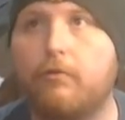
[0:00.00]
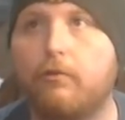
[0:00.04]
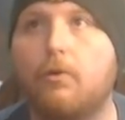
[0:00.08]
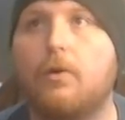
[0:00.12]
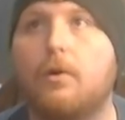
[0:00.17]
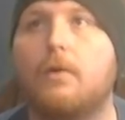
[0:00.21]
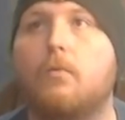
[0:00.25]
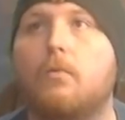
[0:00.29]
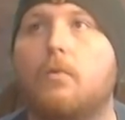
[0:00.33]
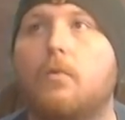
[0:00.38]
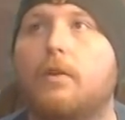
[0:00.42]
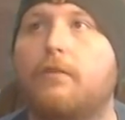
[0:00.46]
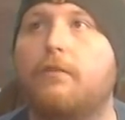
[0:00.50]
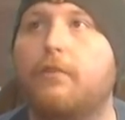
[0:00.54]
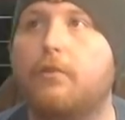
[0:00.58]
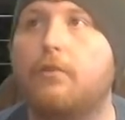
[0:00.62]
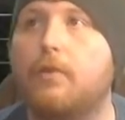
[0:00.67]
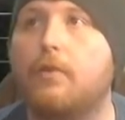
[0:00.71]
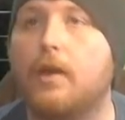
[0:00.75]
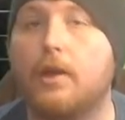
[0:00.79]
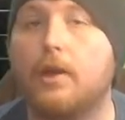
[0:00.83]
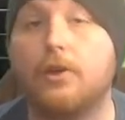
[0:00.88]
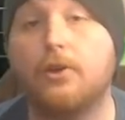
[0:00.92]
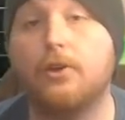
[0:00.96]
to it, once you
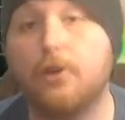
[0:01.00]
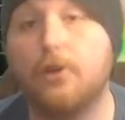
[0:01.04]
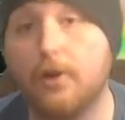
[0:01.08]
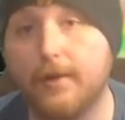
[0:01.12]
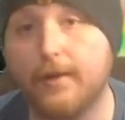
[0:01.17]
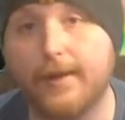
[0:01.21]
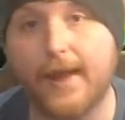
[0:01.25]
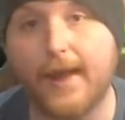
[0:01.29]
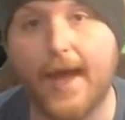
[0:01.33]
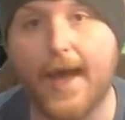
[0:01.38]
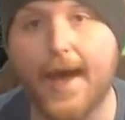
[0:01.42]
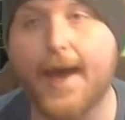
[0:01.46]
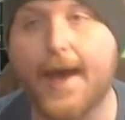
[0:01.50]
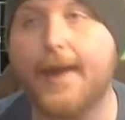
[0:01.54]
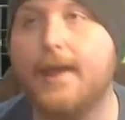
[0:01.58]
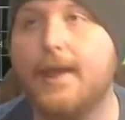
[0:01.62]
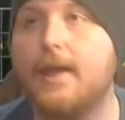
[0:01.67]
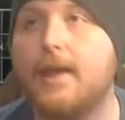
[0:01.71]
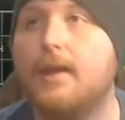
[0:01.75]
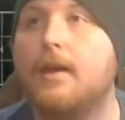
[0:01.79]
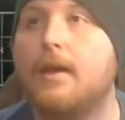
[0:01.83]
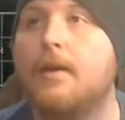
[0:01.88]
get good at it,